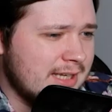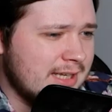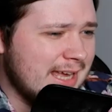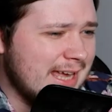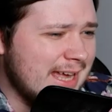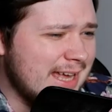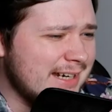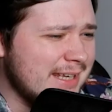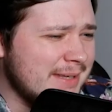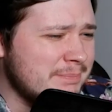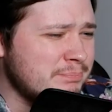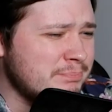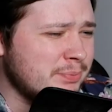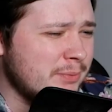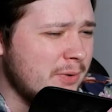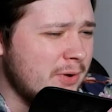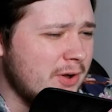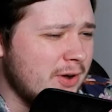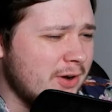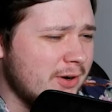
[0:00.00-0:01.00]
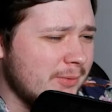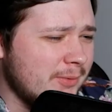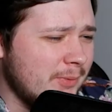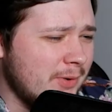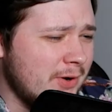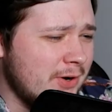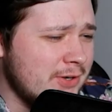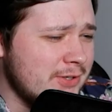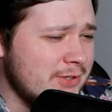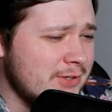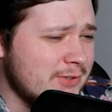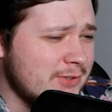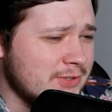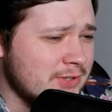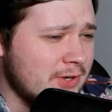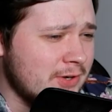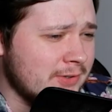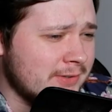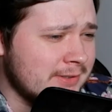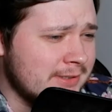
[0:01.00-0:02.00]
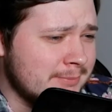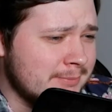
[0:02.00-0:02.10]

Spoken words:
Harry Potter? What are you talking